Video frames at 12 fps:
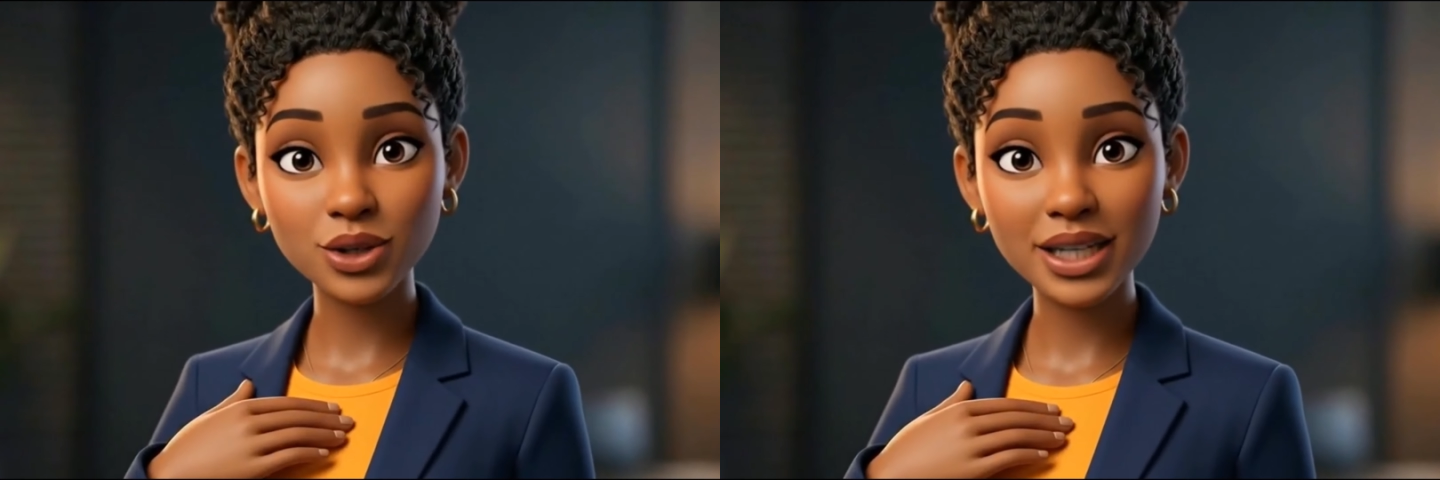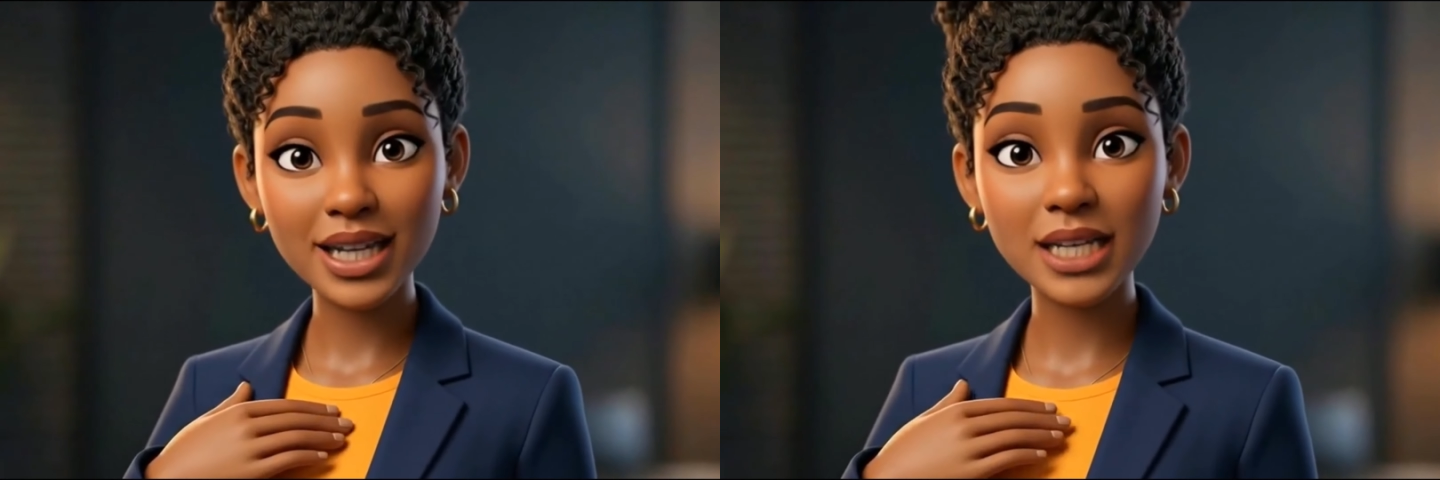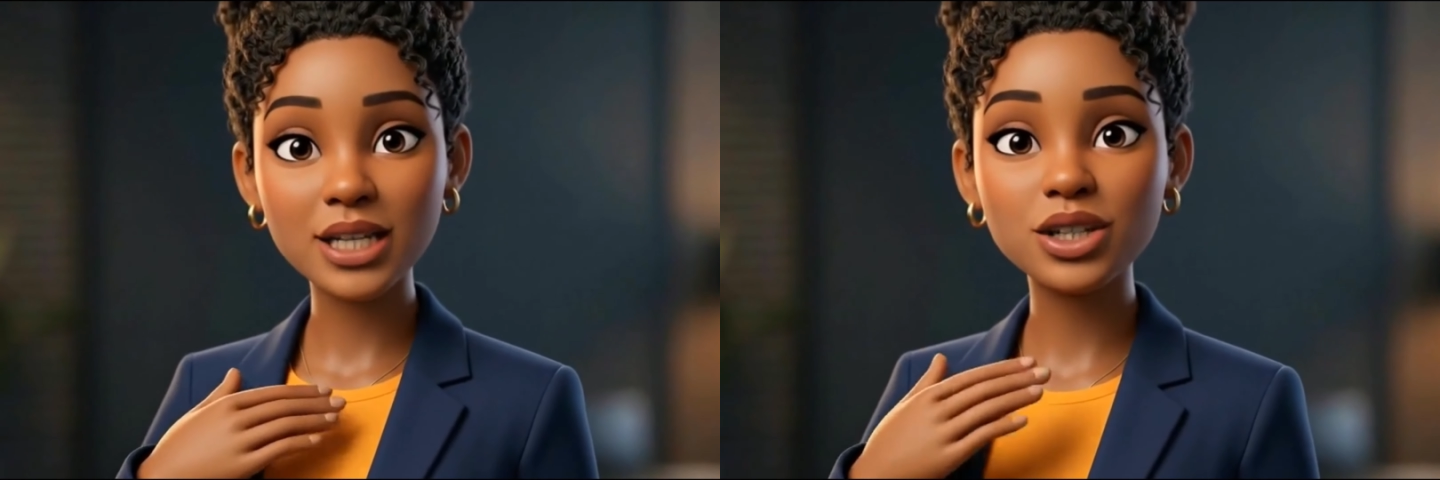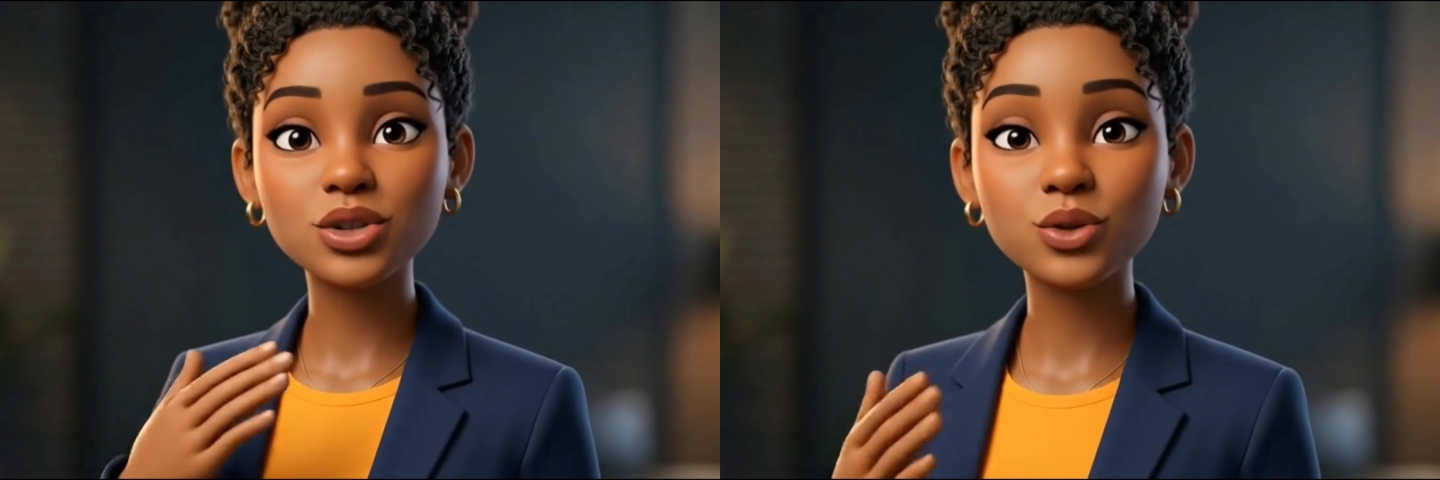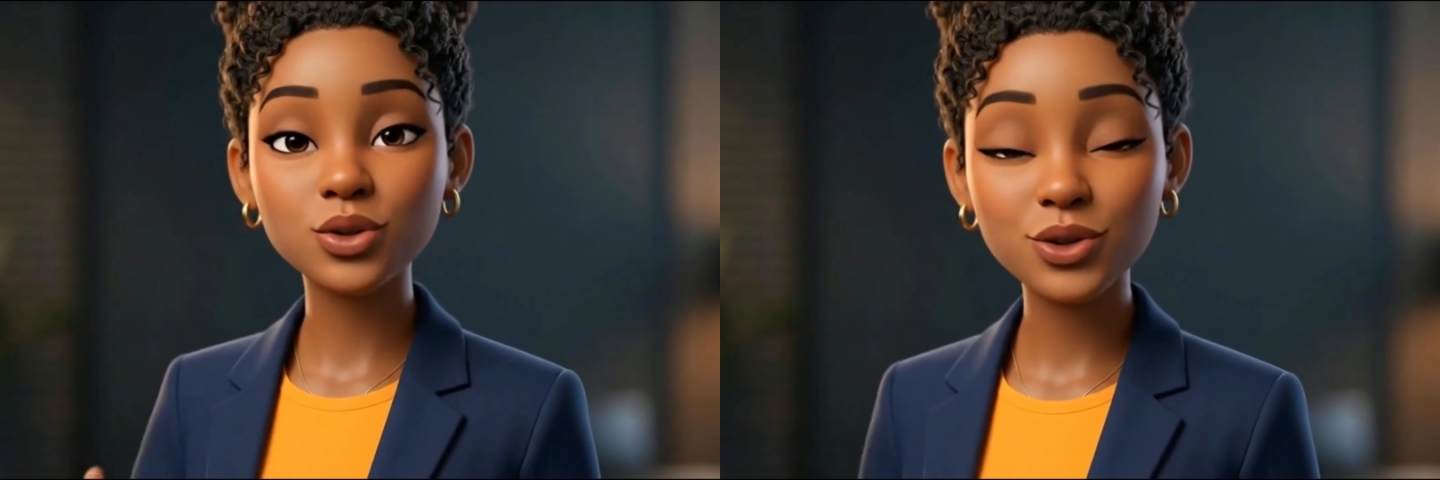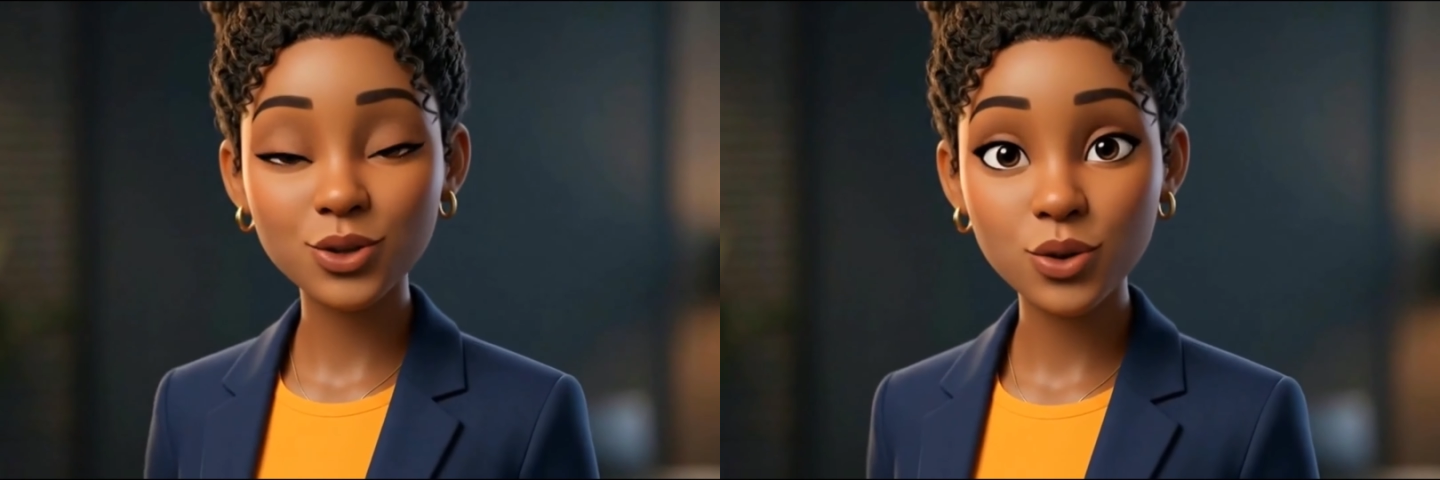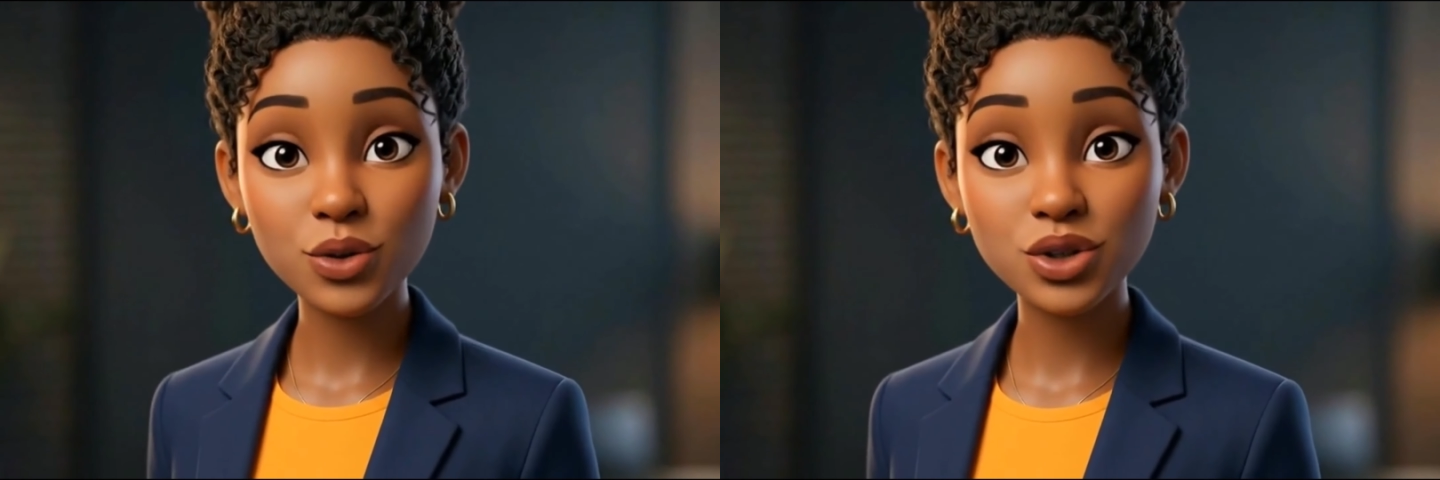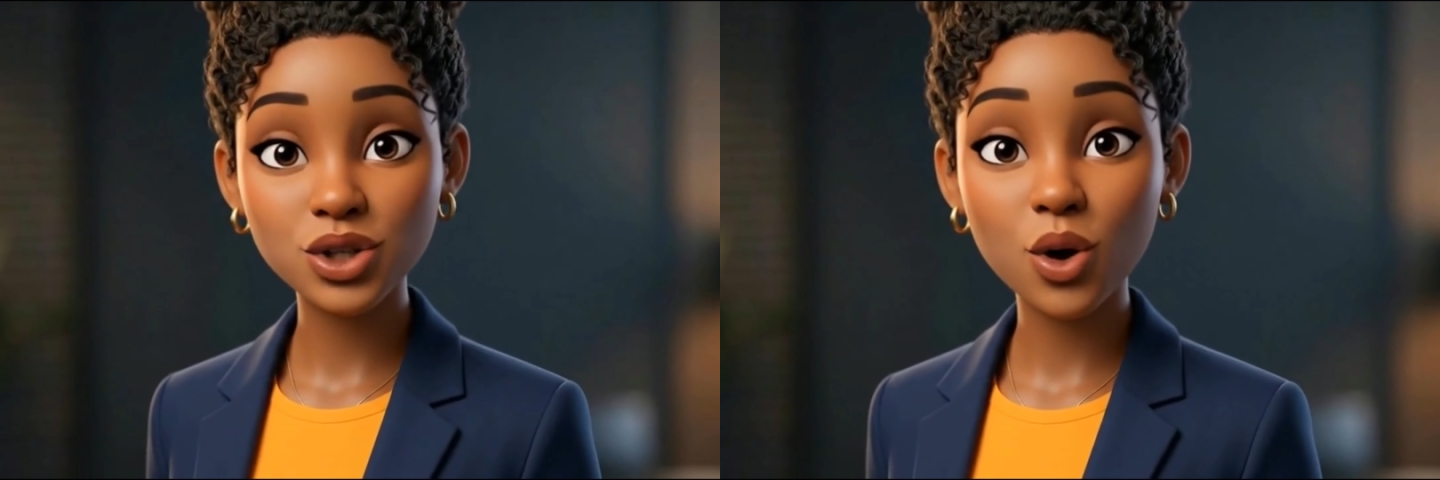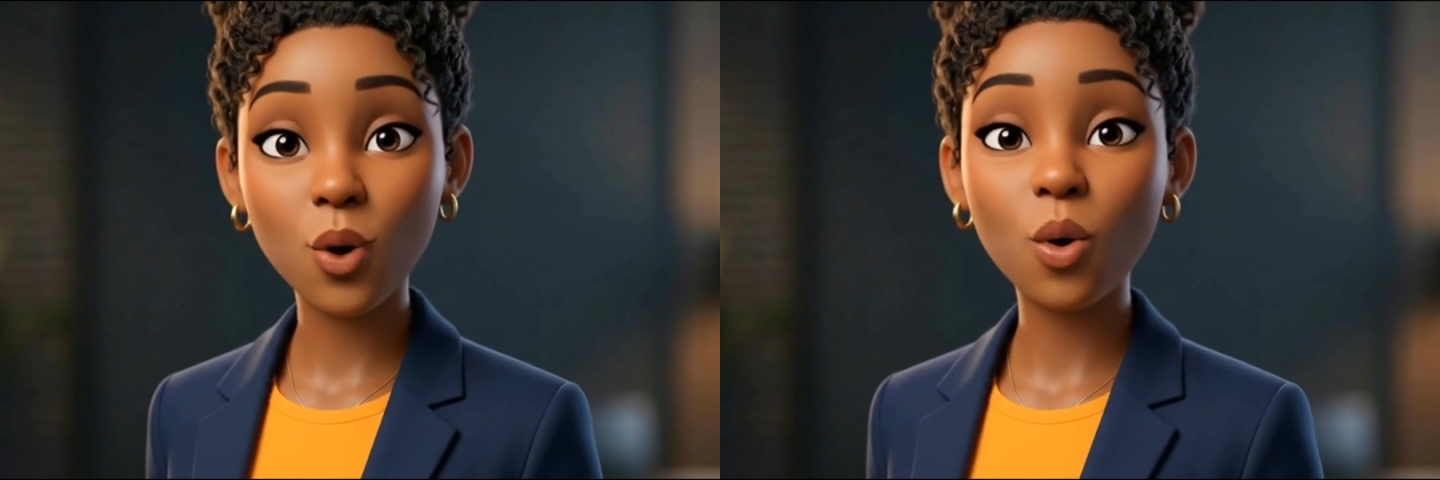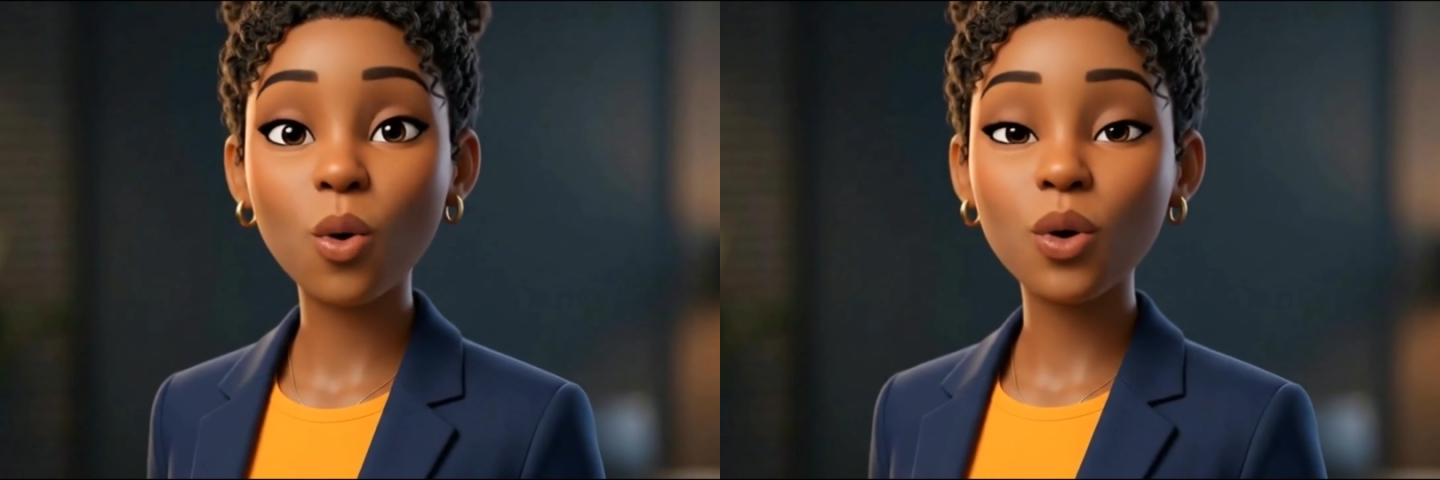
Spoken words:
need to use your